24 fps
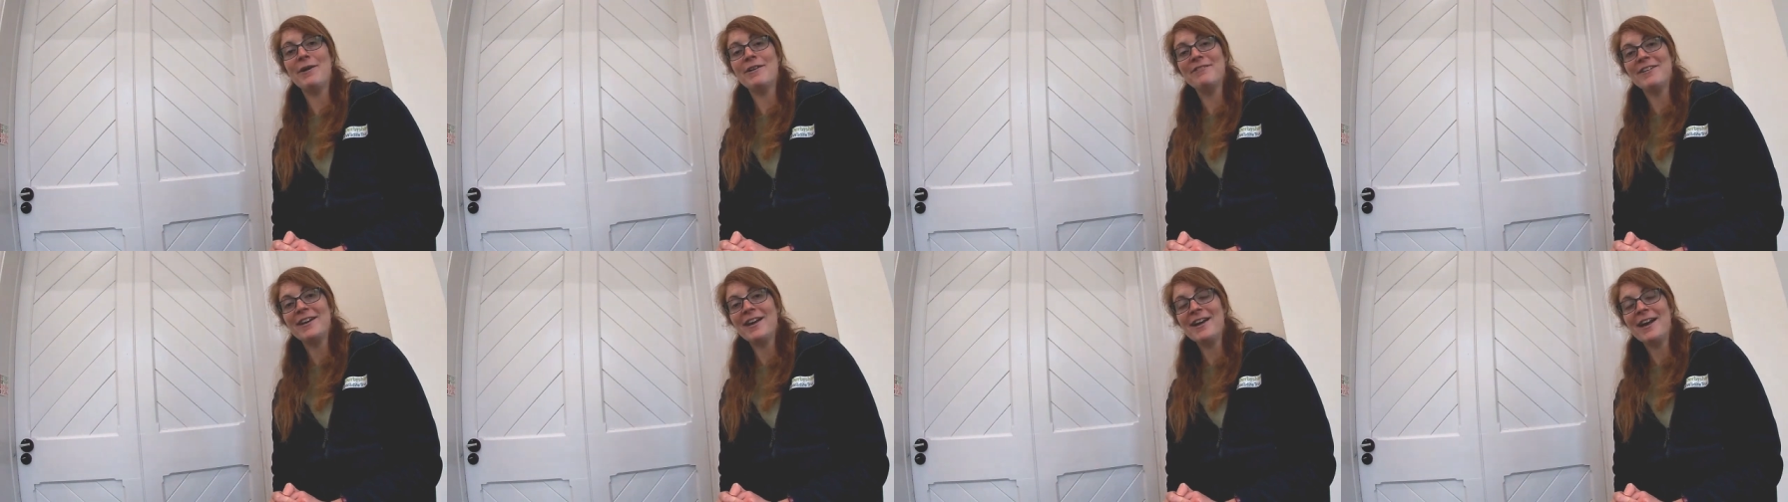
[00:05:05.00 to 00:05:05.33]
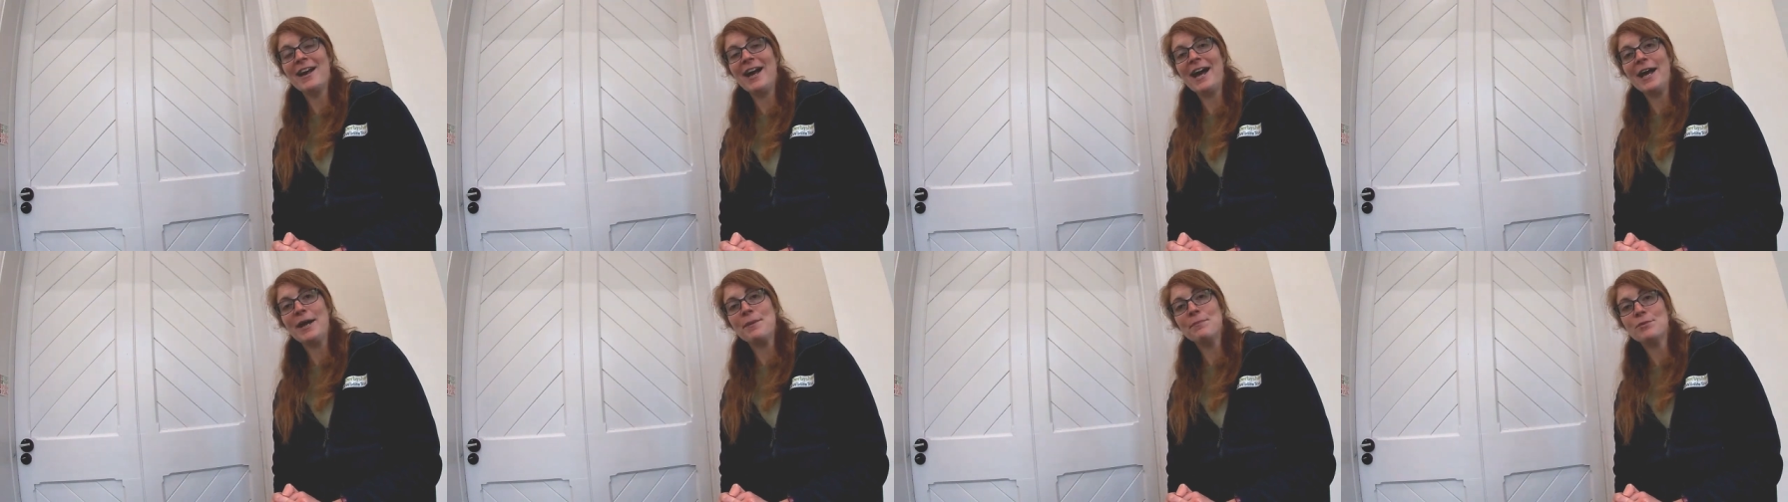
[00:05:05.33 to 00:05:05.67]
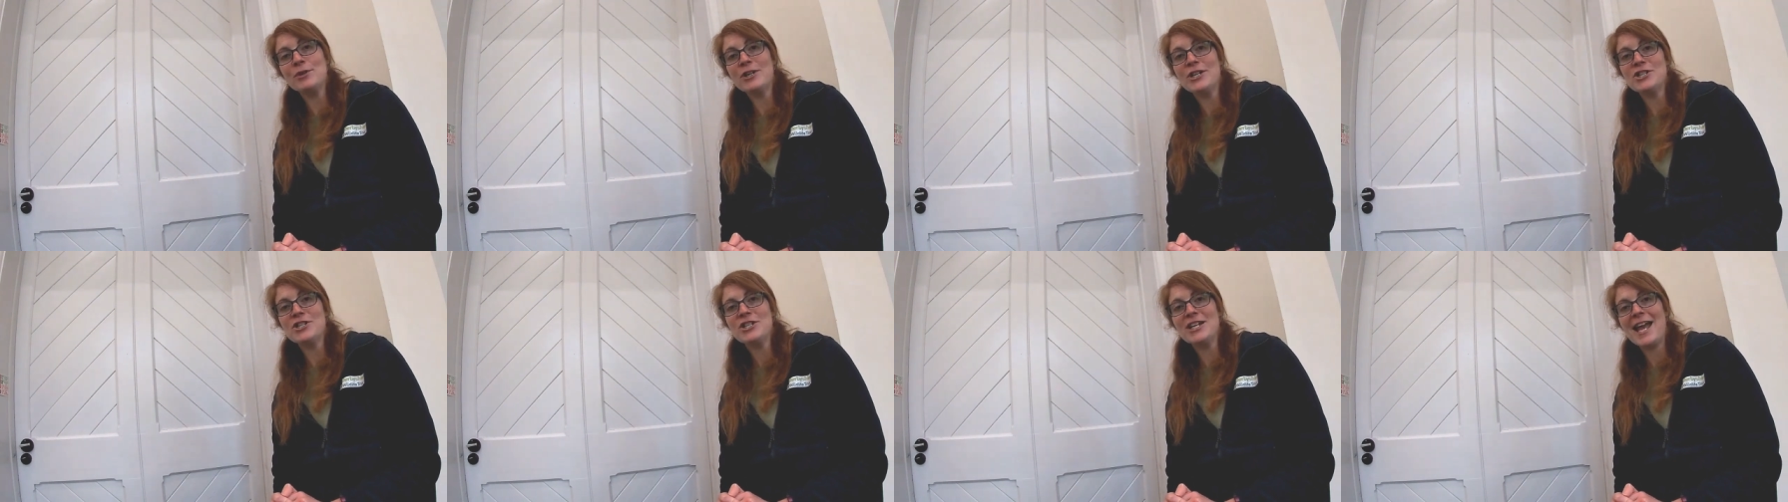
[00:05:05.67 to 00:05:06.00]
However,
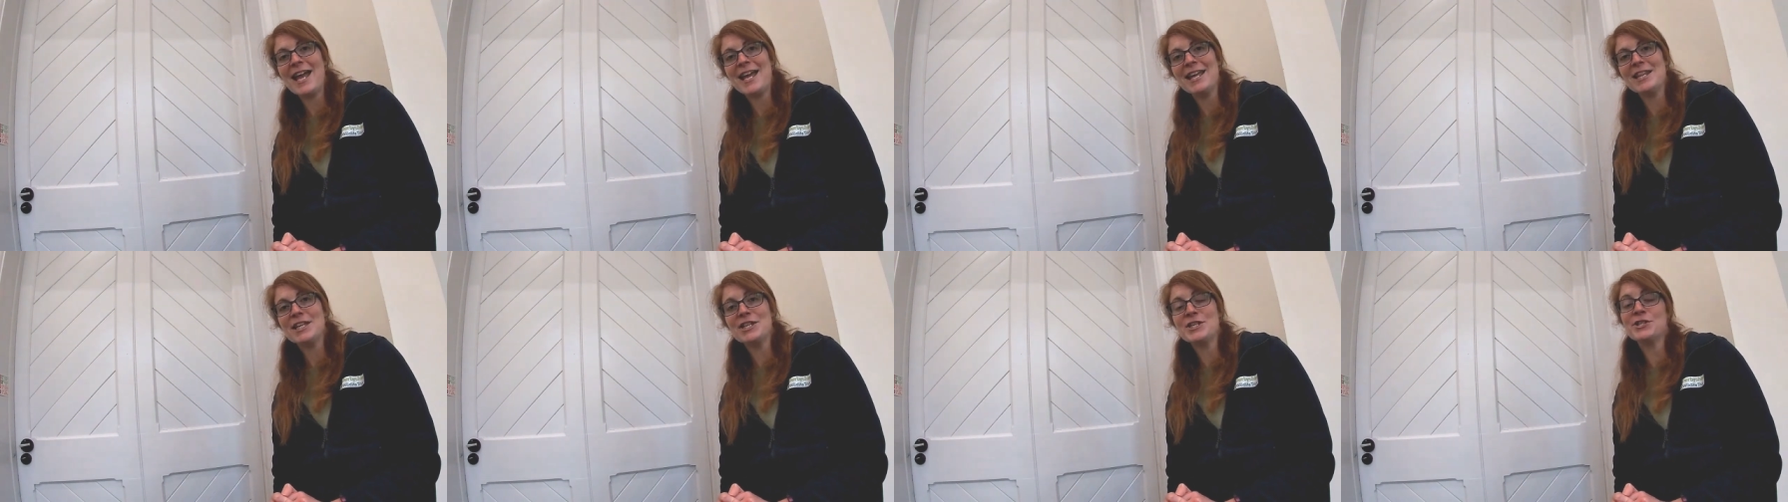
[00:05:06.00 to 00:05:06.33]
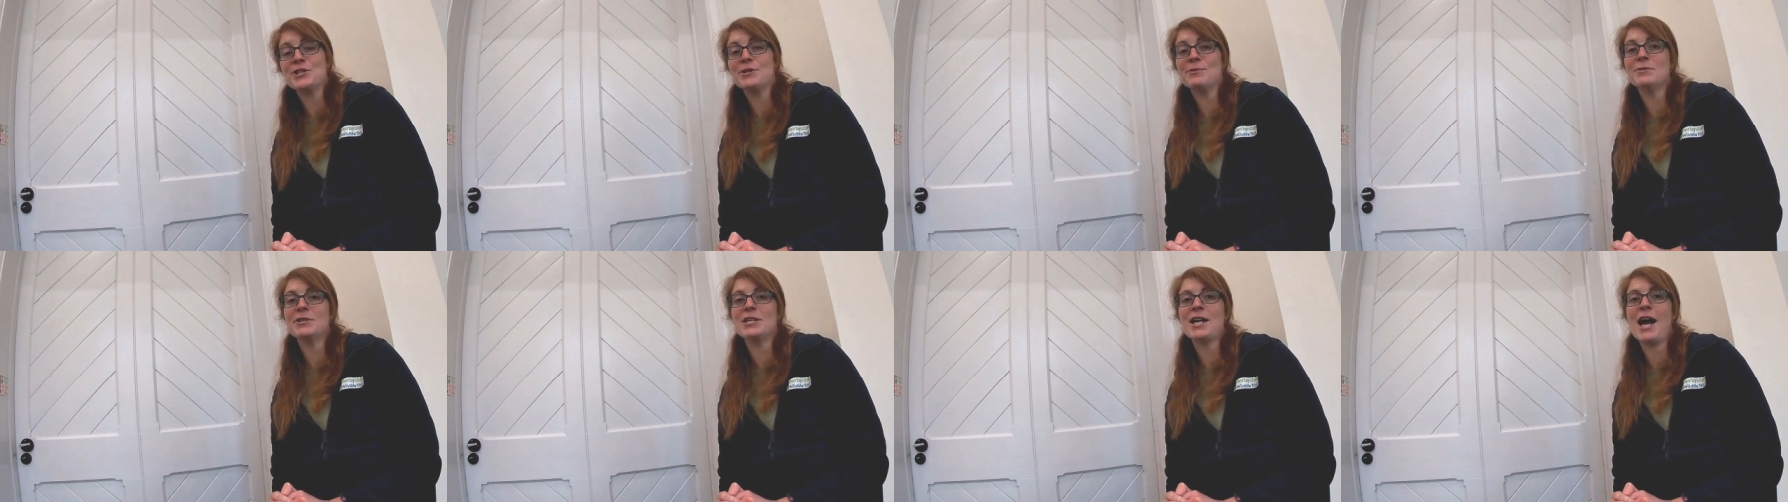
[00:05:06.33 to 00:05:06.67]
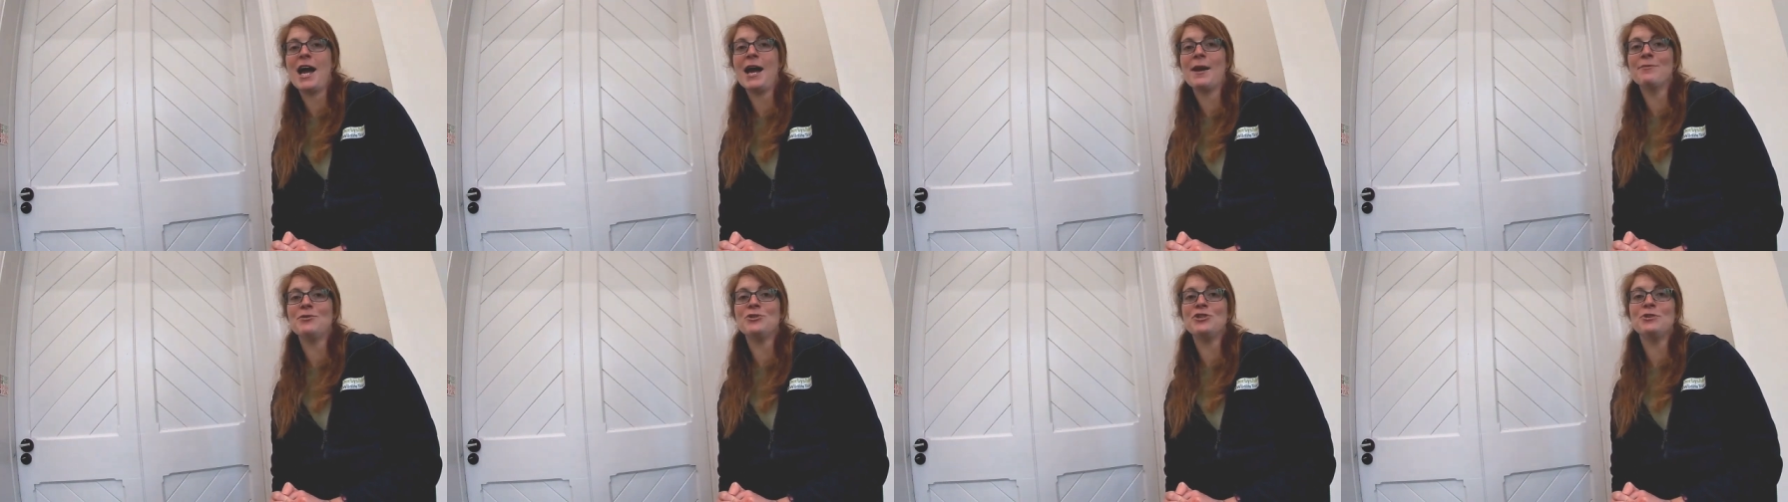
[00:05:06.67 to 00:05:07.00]
I appreciate that
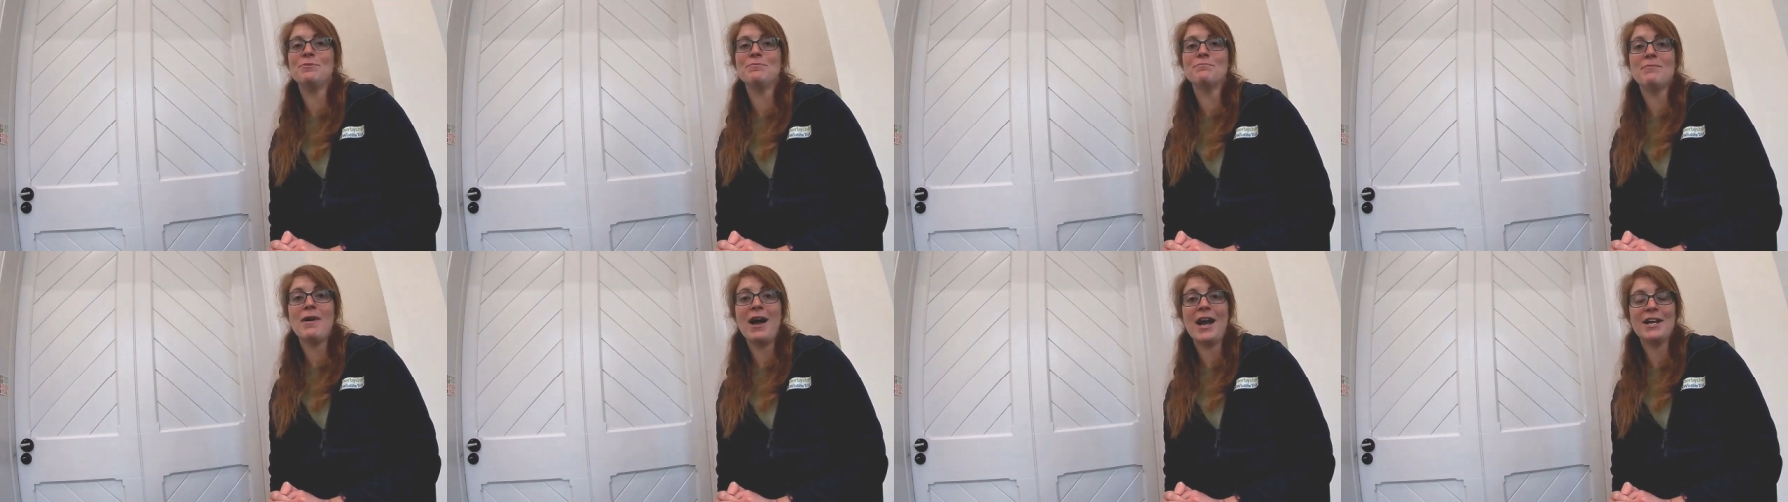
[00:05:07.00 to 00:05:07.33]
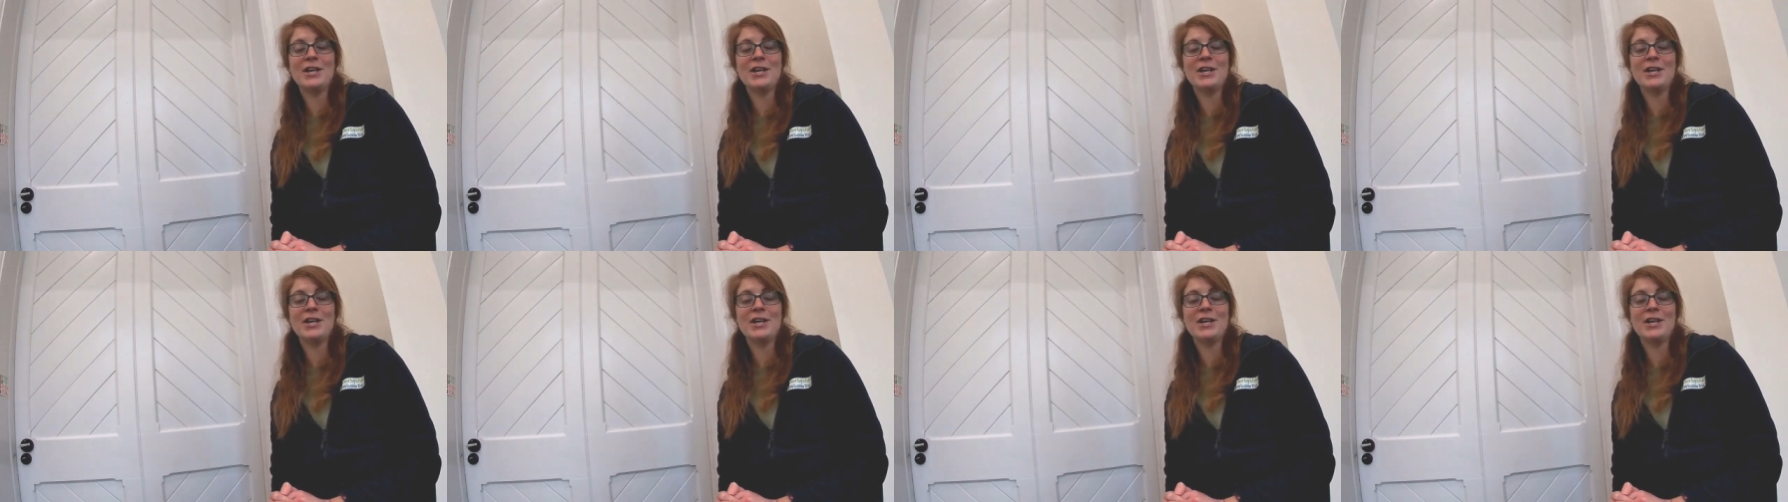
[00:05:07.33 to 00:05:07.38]
sometimes you